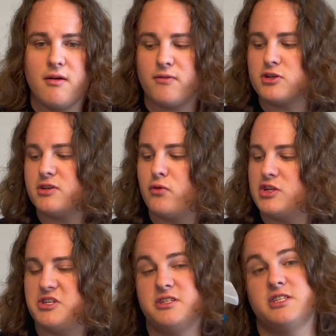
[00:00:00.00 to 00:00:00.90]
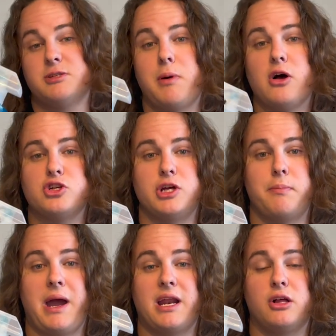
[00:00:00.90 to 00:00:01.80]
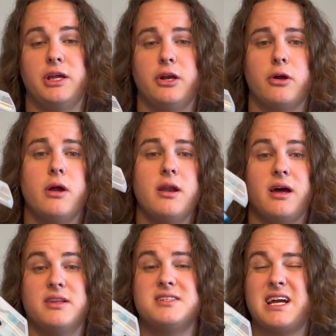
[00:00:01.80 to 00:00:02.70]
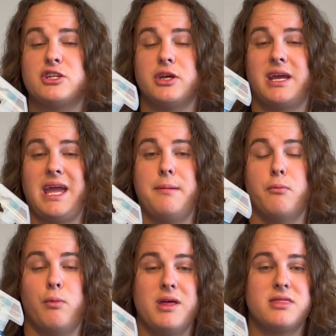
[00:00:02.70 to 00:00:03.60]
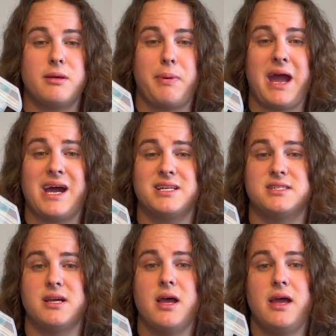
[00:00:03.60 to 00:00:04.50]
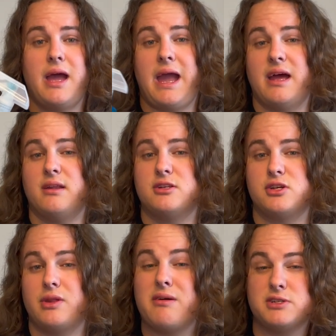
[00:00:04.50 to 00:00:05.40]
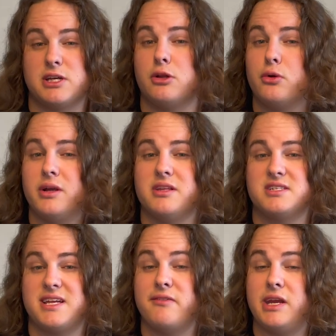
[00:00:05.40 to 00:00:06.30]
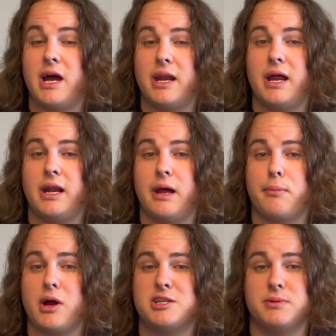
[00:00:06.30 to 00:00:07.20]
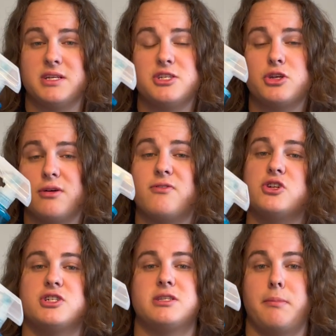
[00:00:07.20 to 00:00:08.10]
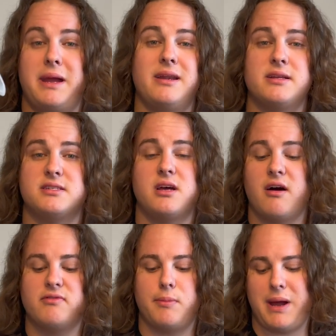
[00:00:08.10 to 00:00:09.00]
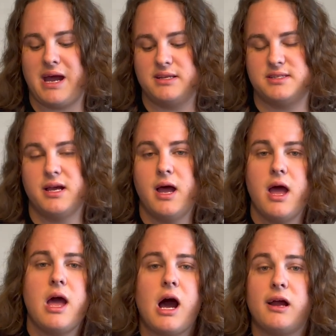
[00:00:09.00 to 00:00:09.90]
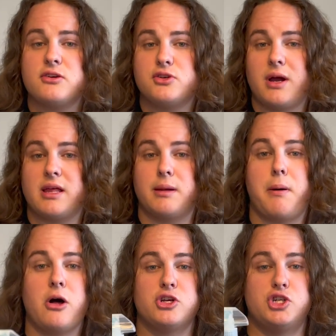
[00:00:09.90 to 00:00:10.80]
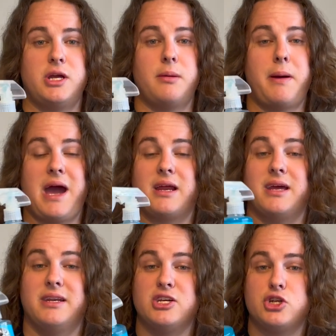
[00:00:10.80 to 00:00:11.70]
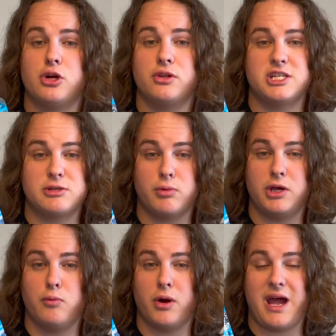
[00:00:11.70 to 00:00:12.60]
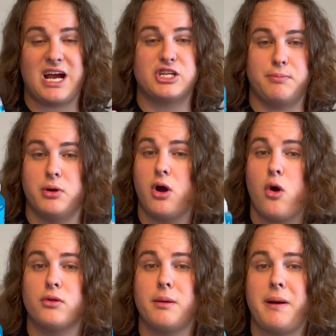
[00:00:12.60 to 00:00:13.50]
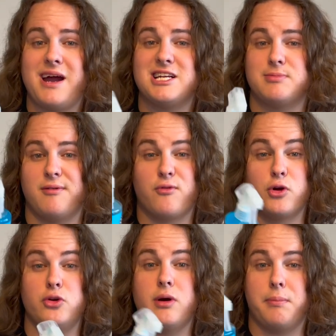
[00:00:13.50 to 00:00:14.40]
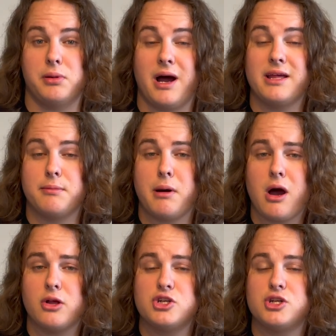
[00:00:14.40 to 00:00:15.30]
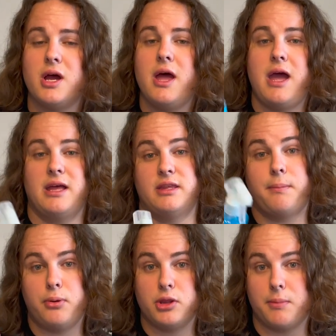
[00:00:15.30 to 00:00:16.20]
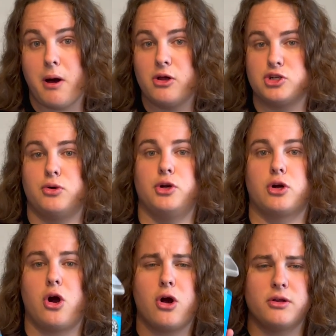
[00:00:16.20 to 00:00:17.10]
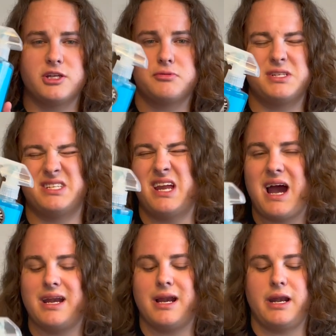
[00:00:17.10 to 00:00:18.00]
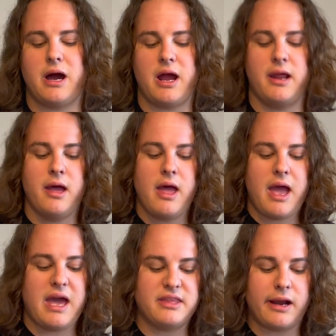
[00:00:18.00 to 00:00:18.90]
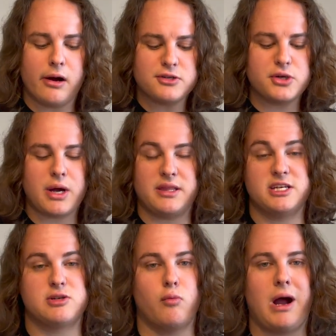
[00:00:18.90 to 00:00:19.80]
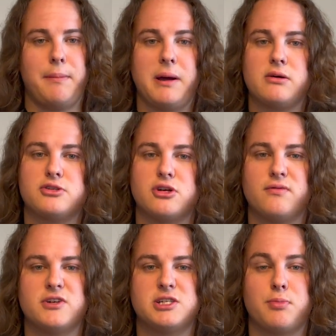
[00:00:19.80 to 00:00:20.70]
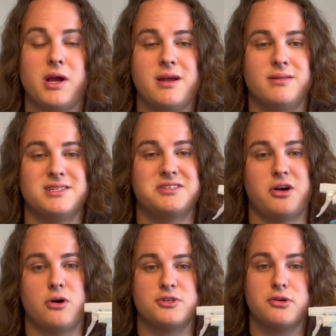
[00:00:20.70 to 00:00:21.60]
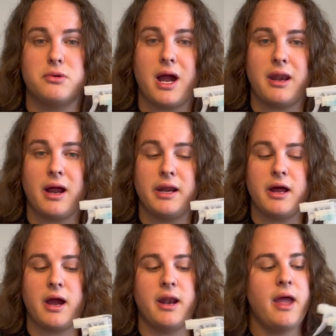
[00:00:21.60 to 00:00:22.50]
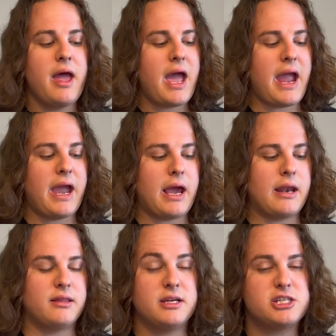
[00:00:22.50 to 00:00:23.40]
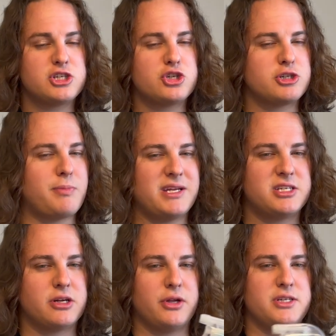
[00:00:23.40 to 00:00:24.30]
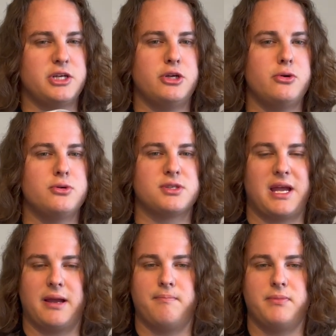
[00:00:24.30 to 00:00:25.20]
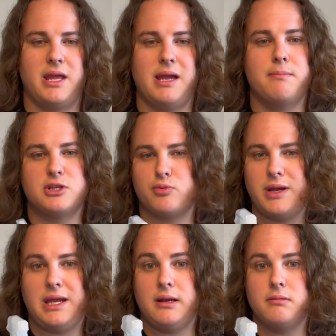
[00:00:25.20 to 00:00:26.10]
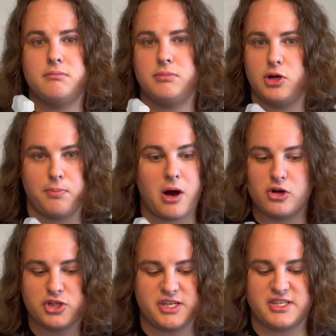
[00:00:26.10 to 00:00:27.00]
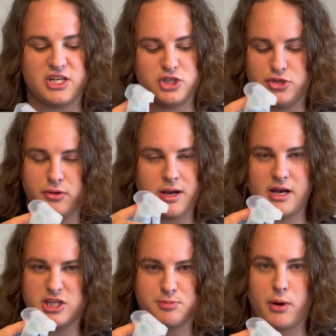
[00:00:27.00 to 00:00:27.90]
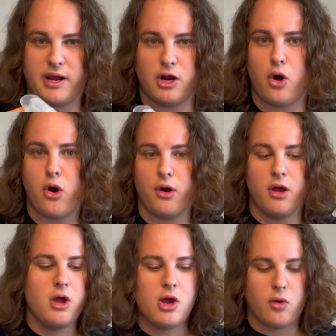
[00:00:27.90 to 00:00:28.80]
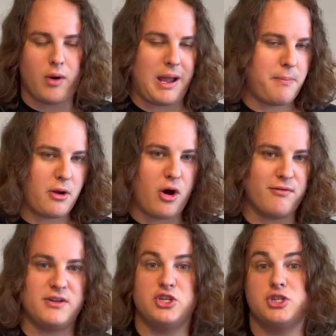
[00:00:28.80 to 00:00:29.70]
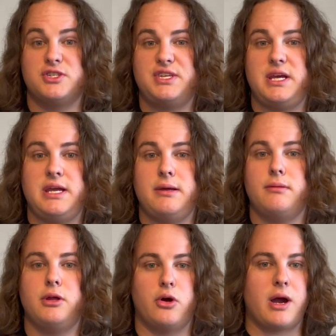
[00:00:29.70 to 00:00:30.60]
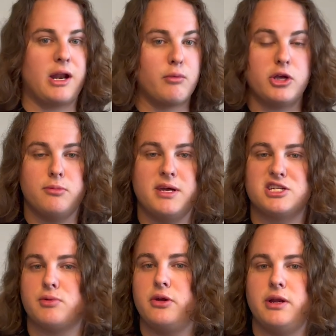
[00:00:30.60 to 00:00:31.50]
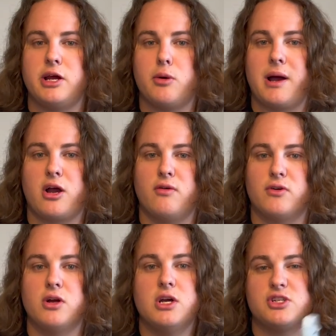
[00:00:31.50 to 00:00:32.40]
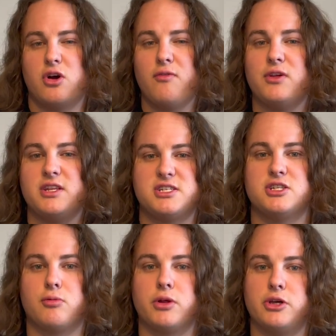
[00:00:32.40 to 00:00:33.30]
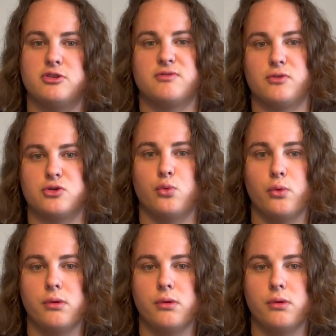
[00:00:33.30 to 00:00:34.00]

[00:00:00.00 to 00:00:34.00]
First of which is this polishing pad cleaner. Now this actually came with the pads, and so that was included in the $79.99 price, but this is good for just the maintenance of the pads. I also got the polishing pad conditioner. This is what you want to actually put on the pads before you apply the polish and then put the polish on your car. This was $9.99. And then I also got this wipeout surface spray. This is also $9.99, and this is just basically to use like in between your polishing sessions, you can kind of spray it on, wipe it off, and just see, you know, kind of what you missed, what you need to go back over. So hopefully this is a really useful tool.